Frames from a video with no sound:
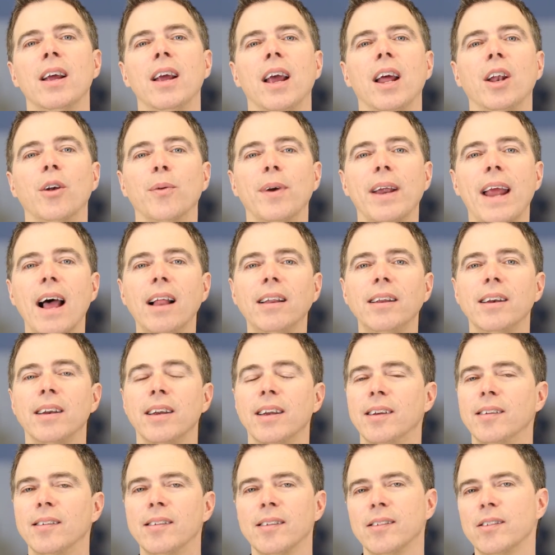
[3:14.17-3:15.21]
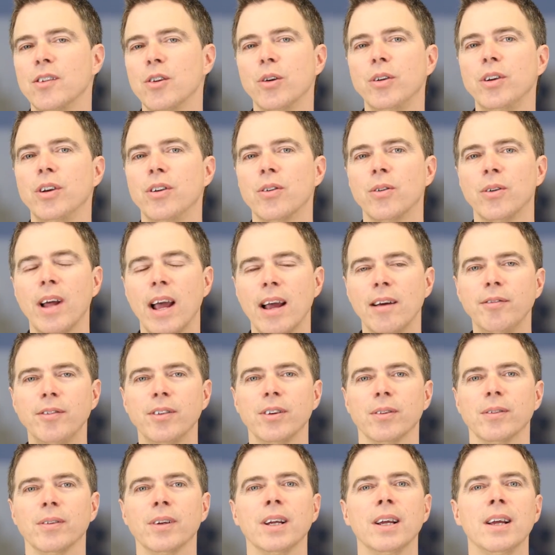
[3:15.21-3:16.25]
And the reality is no, you don't have
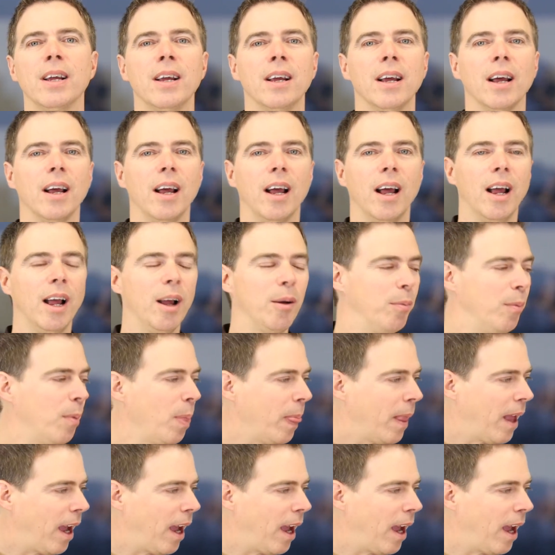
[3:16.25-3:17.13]
to.